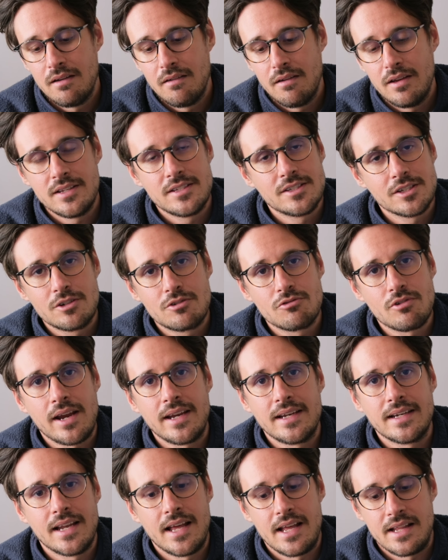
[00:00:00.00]
It's a
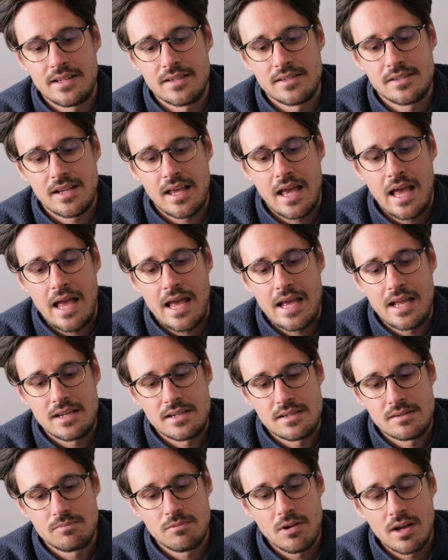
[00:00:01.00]
great lens
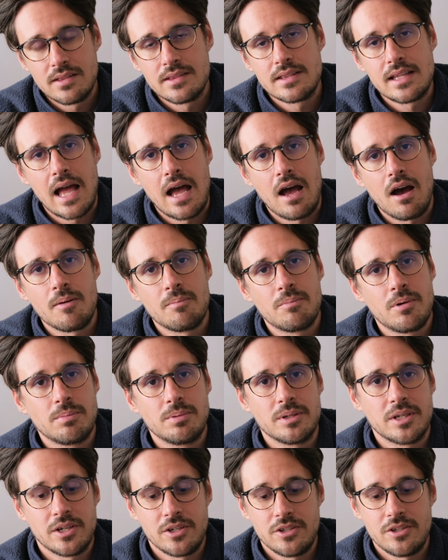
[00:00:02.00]
and one that I'm
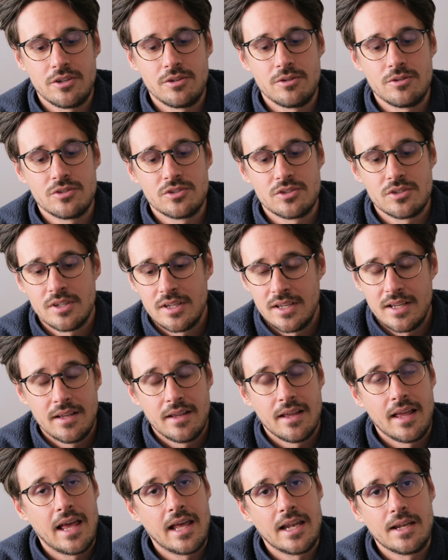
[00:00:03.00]
probably going to use
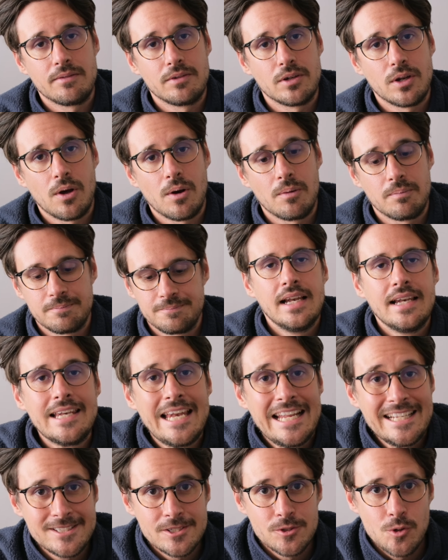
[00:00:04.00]
a hell of a lot.
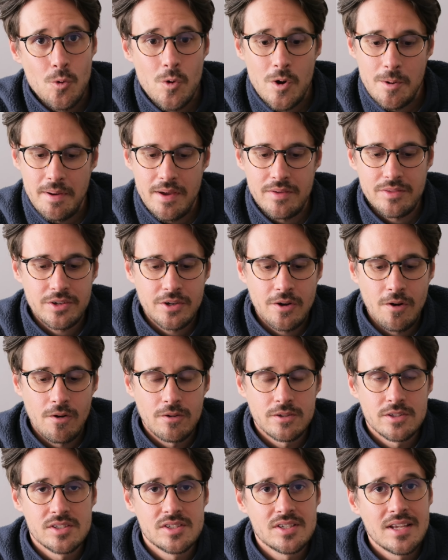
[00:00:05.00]
Let's talk about the
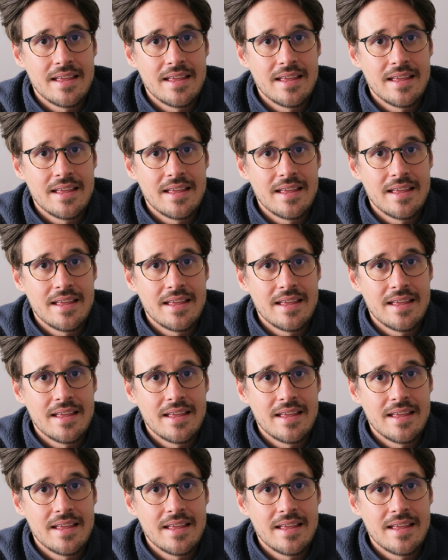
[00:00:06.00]
cons.